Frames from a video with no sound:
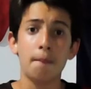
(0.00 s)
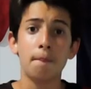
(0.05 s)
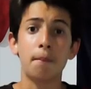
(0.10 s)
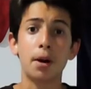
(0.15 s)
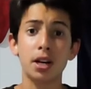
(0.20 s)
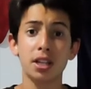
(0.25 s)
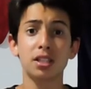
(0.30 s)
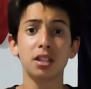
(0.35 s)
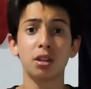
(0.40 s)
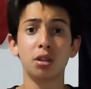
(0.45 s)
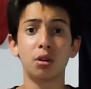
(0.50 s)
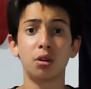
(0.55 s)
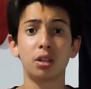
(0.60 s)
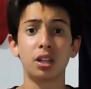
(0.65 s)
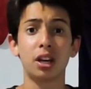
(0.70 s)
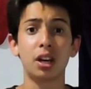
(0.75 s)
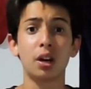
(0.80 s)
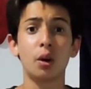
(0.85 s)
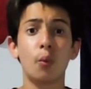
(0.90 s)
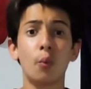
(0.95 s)

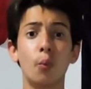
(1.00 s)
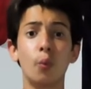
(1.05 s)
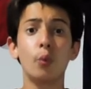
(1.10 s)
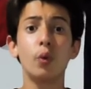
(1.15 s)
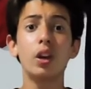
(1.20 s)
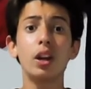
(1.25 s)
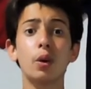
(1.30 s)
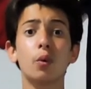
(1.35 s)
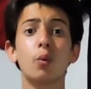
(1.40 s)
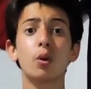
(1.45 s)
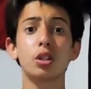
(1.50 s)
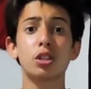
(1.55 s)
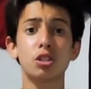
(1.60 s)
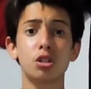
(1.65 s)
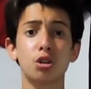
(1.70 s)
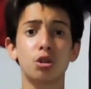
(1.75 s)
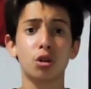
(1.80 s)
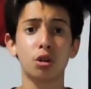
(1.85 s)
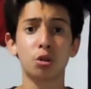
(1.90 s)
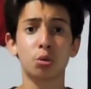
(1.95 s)
Barcelona really wants
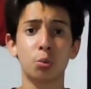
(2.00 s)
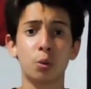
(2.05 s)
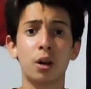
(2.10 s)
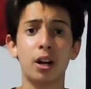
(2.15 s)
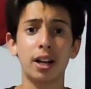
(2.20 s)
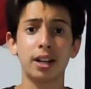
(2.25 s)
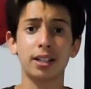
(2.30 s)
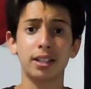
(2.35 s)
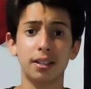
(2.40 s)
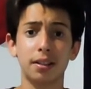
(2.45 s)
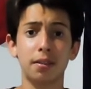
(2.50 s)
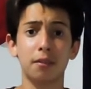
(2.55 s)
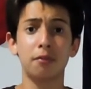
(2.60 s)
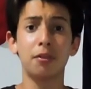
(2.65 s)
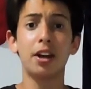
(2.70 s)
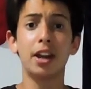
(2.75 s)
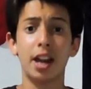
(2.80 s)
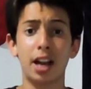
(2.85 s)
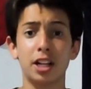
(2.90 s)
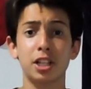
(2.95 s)
to contract
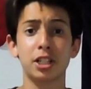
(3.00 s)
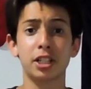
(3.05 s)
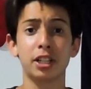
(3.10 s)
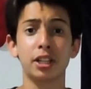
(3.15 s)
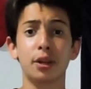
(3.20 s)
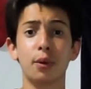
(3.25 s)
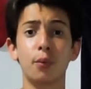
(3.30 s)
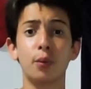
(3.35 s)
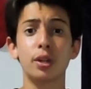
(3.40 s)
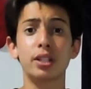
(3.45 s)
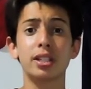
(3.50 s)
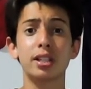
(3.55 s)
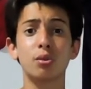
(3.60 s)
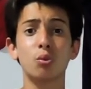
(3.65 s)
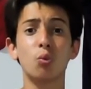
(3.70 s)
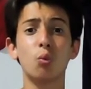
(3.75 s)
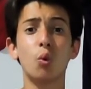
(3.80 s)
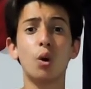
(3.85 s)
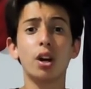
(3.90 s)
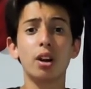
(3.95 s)
Verratti, which is
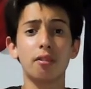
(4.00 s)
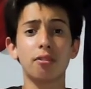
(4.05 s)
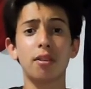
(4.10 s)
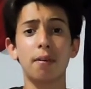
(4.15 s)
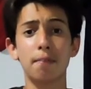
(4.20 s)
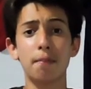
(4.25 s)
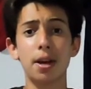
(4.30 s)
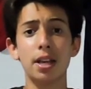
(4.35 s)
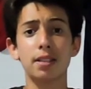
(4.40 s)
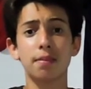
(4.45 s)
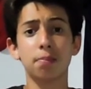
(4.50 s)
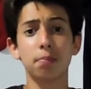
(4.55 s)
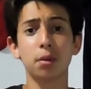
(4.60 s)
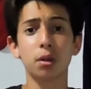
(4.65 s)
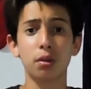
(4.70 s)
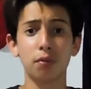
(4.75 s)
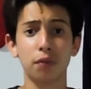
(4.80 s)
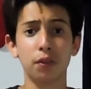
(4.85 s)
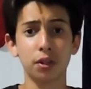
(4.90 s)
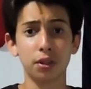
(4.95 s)
one of the best
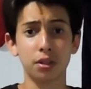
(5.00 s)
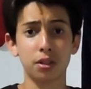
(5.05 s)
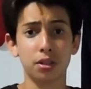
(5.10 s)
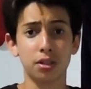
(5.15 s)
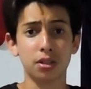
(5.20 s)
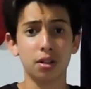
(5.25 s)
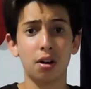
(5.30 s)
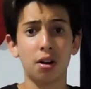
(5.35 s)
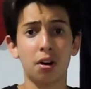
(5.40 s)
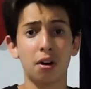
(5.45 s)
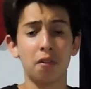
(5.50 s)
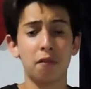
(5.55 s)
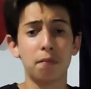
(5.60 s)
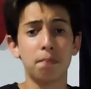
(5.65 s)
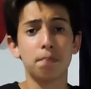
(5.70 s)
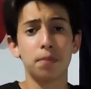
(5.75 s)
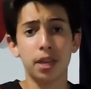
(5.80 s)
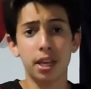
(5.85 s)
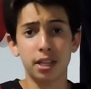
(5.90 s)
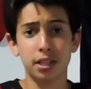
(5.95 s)
midfielders
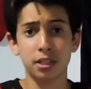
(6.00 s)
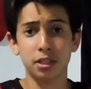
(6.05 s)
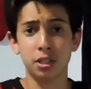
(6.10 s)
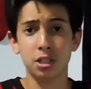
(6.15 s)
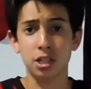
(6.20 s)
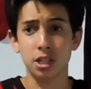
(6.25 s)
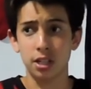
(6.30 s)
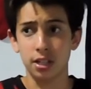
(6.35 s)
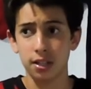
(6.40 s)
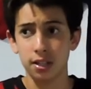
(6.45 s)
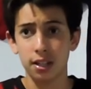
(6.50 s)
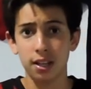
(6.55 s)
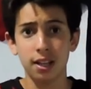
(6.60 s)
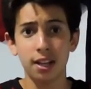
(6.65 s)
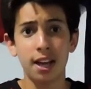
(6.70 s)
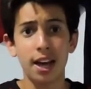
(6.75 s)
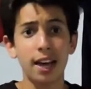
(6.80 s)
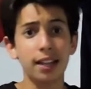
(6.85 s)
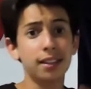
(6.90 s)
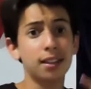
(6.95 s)
of PSG.
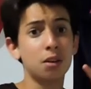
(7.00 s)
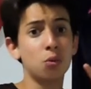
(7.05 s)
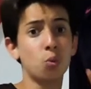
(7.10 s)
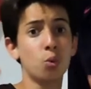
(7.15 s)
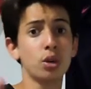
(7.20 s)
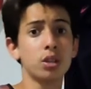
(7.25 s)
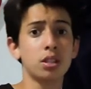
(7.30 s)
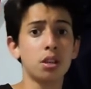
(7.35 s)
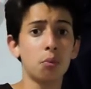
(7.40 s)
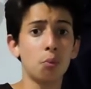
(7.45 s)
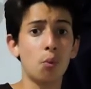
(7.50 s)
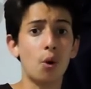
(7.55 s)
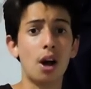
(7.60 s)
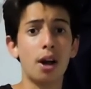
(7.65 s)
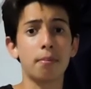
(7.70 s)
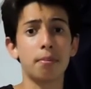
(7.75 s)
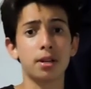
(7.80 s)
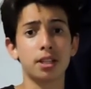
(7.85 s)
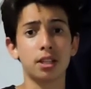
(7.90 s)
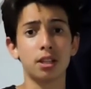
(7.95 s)
And the reason
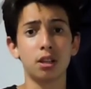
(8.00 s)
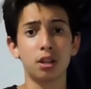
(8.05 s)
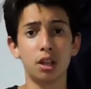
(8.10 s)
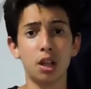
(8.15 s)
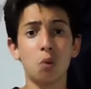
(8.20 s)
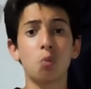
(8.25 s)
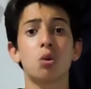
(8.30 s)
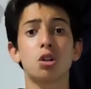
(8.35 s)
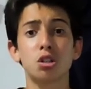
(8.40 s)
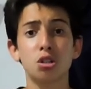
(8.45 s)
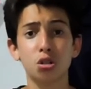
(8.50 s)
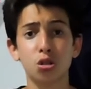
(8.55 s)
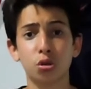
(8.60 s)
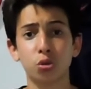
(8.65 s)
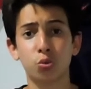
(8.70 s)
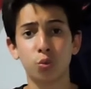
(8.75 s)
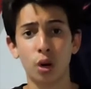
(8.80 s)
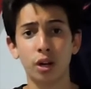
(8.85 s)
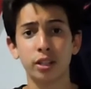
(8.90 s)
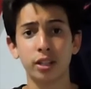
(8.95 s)
why Barcelona wants to
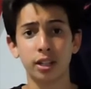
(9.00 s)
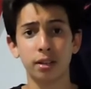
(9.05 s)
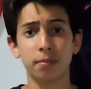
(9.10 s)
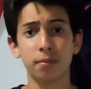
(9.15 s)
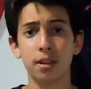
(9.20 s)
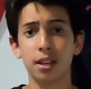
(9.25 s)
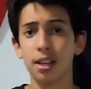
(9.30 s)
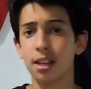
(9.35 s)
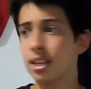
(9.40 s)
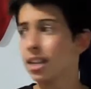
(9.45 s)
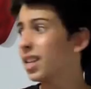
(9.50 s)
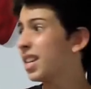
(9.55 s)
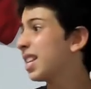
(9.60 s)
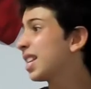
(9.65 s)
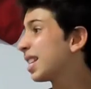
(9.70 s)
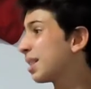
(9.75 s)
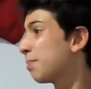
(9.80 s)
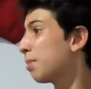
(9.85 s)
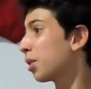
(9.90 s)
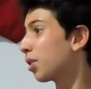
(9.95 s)
contract him
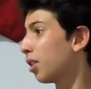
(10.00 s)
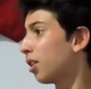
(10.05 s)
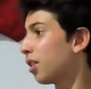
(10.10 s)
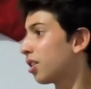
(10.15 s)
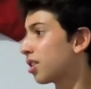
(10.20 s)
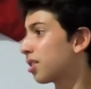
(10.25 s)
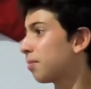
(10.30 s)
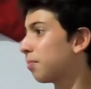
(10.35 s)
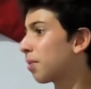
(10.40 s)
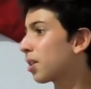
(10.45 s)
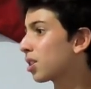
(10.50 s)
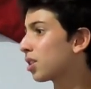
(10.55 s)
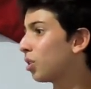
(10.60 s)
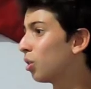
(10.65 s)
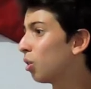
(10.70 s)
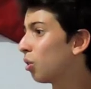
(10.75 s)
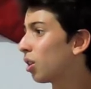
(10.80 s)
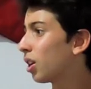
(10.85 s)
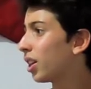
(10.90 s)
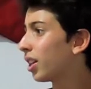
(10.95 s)
is because
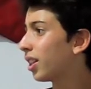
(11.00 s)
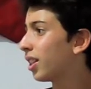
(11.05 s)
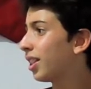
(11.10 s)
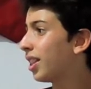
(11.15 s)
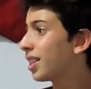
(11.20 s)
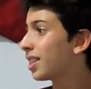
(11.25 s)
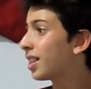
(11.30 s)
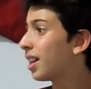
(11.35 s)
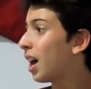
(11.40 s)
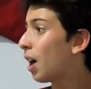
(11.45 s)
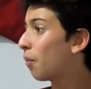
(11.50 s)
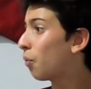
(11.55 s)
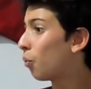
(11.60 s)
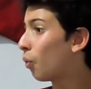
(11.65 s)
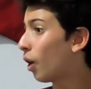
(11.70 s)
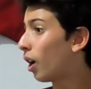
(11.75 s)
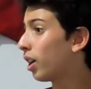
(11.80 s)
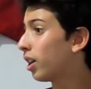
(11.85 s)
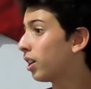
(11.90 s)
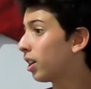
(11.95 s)
Barcelona doesn't have
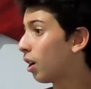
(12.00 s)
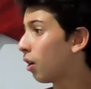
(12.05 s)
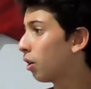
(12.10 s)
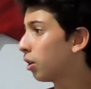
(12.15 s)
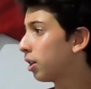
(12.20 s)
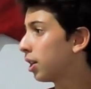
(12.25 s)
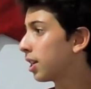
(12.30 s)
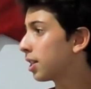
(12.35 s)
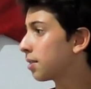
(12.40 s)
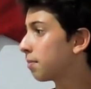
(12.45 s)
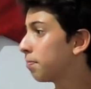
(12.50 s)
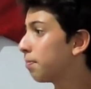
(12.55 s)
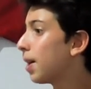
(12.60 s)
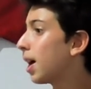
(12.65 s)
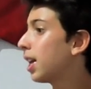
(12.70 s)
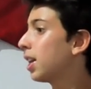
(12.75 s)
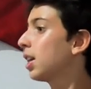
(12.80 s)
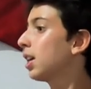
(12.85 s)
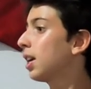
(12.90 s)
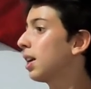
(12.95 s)
right nowadays
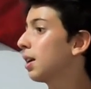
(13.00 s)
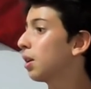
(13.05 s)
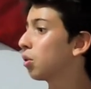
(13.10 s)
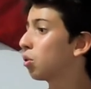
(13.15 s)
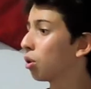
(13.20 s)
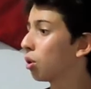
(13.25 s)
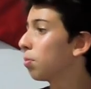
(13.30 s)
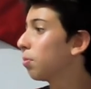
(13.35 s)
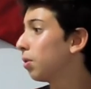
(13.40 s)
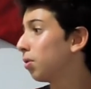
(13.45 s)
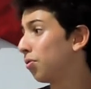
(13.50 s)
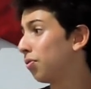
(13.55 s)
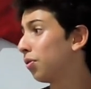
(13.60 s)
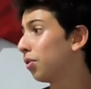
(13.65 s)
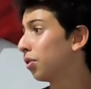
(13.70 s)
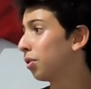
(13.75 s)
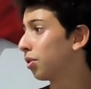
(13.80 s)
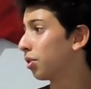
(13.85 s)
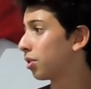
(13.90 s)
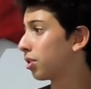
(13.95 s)
many good
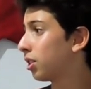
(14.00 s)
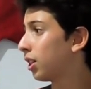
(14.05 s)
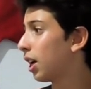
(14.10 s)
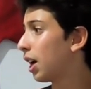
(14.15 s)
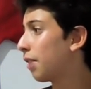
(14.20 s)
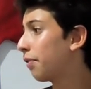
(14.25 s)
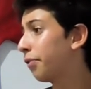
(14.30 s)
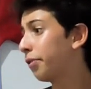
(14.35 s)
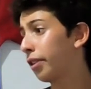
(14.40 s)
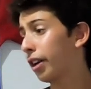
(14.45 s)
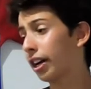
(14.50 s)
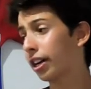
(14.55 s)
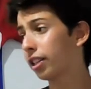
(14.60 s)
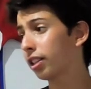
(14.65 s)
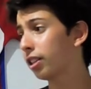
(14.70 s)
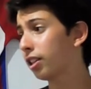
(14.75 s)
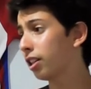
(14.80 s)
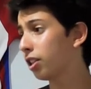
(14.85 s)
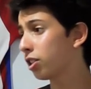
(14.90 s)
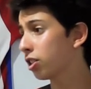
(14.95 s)
midfielders. They have
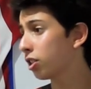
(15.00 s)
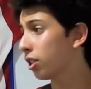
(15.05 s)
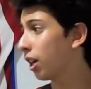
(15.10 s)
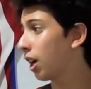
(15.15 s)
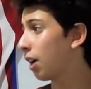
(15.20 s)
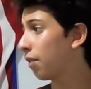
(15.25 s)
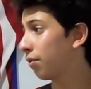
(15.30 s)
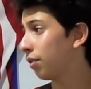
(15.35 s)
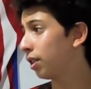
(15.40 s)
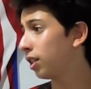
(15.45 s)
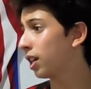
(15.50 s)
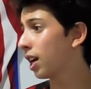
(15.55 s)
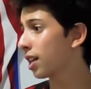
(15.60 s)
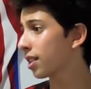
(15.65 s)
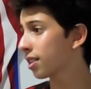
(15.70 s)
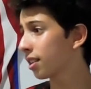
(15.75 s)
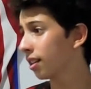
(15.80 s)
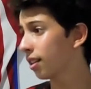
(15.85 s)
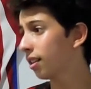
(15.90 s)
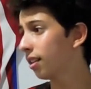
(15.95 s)
Rakitic, they have
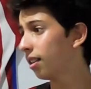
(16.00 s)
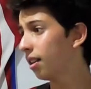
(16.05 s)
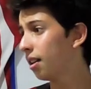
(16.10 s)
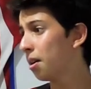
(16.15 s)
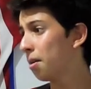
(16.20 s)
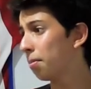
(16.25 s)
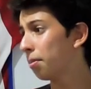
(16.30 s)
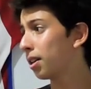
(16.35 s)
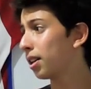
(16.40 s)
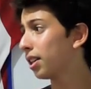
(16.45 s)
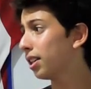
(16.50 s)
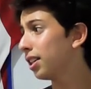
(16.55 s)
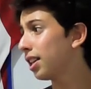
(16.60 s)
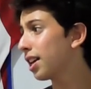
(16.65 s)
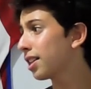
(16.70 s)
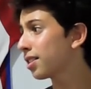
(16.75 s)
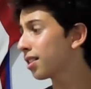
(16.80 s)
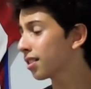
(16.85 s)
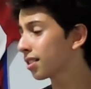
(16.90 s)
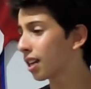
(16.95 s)
Iniesta, but
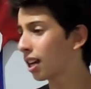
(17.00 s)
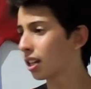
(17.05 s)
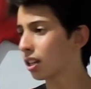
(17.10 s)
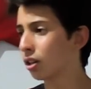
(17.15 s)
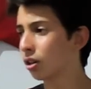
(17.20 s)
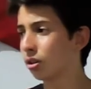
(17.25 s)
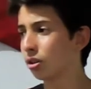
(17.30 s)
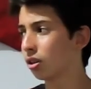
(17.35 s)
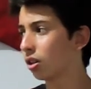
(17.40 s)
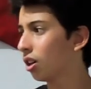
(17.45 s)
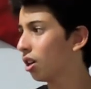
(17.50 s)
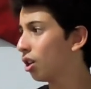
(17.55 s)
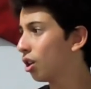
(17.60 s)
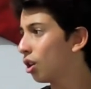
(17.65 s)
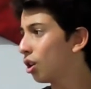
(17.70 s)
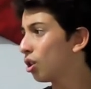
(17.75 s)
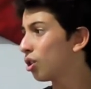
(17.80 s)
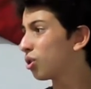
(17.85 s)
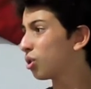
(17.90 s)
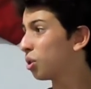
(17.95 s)
Iniesta is getting old,
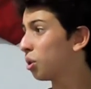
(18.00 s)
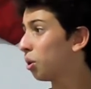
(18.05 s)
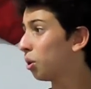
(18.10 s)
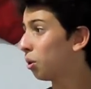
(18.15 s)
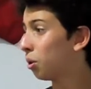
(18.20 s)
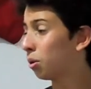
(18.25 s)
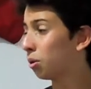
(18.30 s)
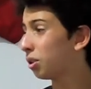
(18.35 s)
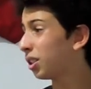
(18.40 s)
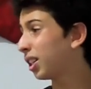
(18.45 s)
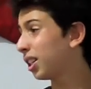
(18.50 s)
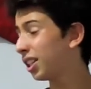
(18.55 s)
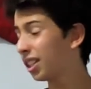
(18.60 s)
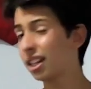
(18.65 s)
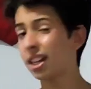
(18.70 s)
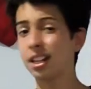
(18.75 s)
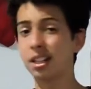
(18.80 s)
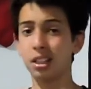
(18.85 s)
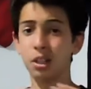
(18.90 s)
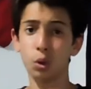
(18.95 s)
so they need
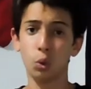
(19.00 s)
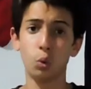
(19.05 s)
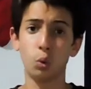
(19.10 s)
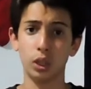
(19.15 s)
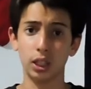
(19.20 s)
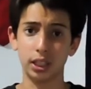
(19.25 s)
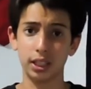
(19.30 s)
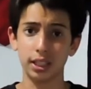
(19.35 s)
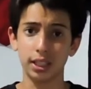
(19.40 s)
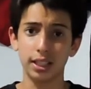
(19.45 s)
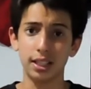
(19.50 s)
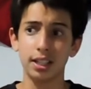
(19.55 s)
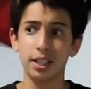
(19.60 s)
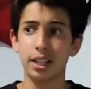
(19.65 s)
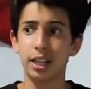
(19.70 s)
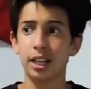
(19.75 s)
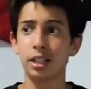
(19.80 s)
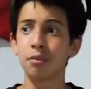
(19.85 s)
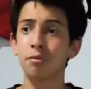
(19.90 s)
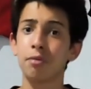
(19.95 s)
a new one.
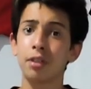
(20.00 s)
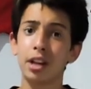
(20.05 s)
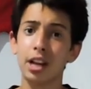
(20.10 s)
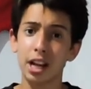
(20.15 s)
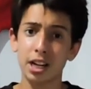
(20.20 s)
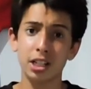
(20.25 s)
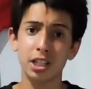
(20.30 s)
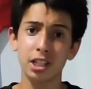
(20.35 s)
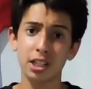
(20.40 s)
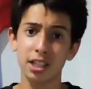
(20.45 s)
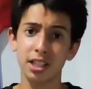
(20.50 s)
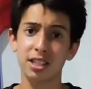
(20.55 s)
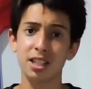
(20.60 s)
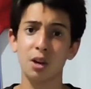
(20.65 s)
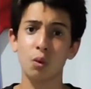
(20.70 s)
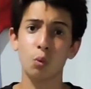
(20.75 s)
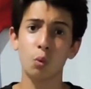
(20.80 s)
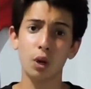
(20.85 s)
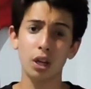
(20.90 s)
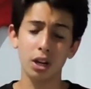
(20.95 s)
And Verratti is
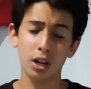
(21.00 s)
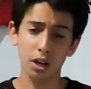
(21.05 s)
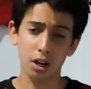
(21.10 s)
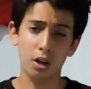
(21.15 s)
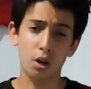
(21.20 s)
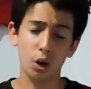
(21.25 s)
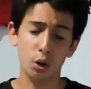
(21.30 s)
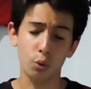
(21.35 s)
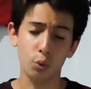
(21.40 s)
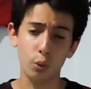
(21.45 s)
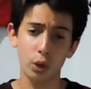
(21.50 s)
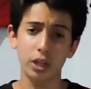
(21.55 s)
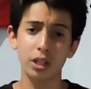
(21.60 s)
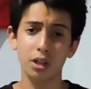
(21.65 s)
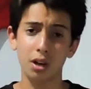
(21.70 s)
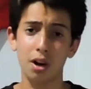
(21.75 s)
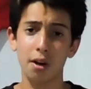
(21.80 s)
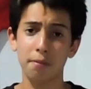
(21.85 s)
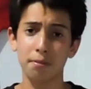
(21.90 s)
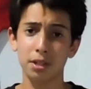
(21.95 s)
a great, a great
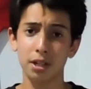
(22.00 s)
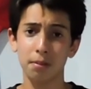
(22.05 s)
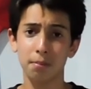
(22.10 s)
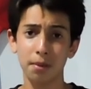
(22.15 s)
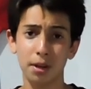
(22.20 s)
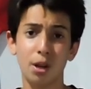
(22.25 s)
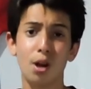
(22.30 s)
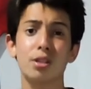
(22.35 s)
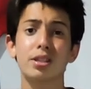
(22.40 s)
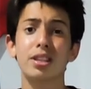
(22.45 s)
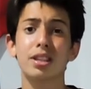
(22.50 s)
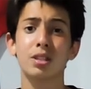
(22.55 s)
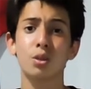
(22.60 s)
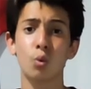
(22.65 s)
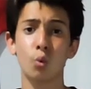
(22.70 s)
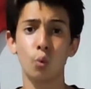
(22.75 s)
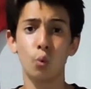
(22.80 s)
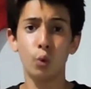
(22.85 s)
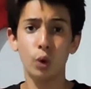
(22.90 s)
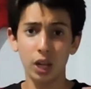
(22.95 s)
option because he's
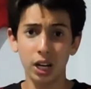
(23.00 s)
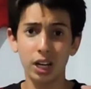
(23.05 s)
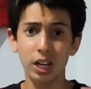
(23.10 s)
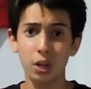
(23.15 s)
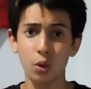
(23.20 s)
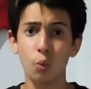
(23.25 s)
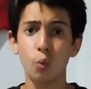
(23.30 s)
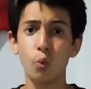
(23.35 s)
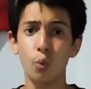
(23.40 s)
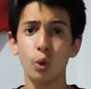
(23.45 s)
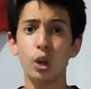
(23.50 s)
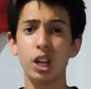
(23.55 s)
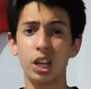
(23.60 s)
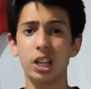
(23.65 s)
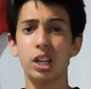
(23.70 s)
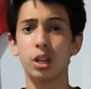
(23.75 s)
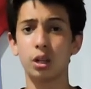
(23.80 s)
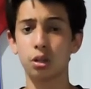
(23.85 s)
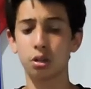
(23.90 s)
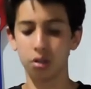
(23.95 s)
really,
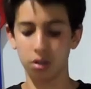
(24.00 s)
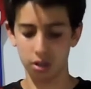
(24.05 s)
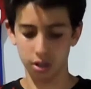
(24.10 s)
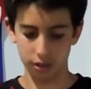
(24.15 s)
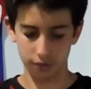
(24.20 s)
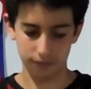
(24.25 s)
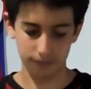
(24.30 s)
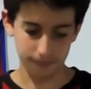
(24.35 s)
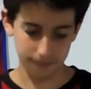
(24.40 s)
really good.